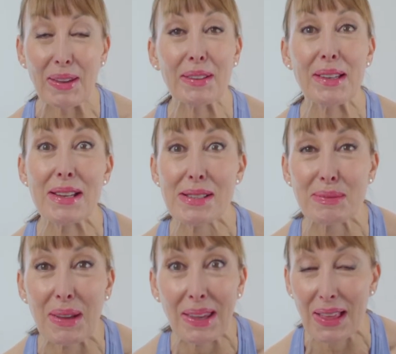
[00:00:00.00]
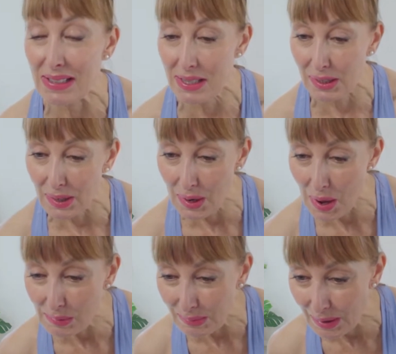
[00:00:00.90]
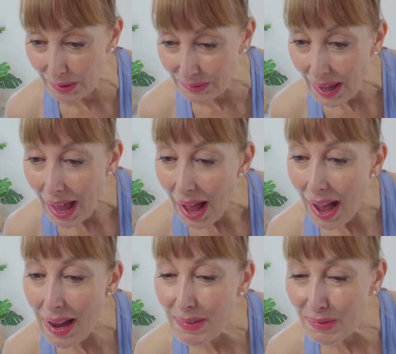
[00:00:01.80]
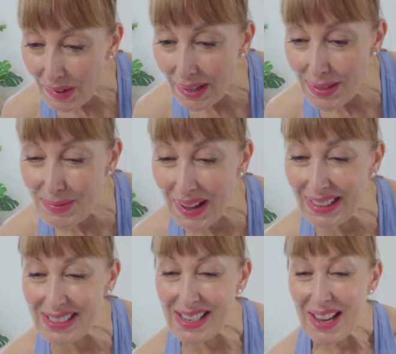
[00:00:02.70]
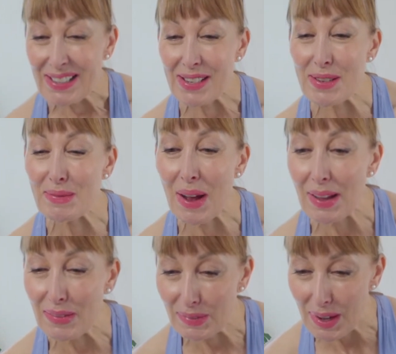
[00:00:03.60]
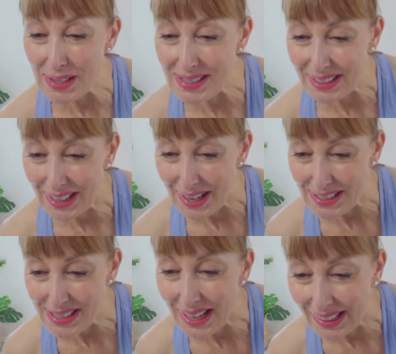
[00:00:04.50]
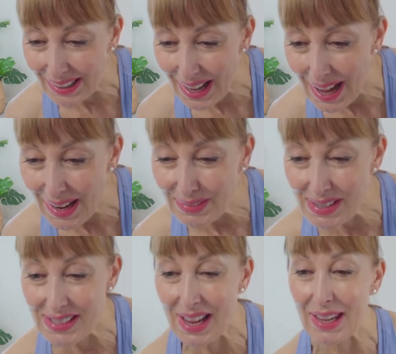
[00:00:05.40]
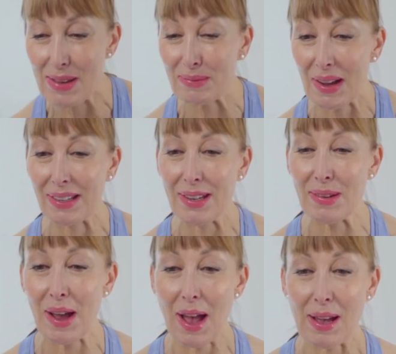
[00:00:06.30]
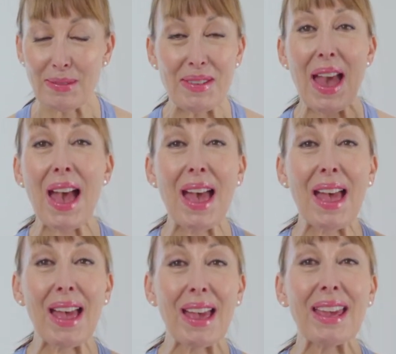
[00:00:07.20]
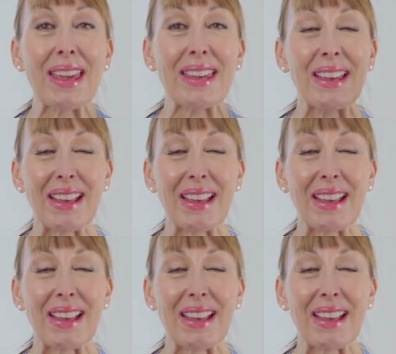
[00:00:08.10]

Goodness me, that's a long old move. I finally managed to do my first class live today in my new home. Yay!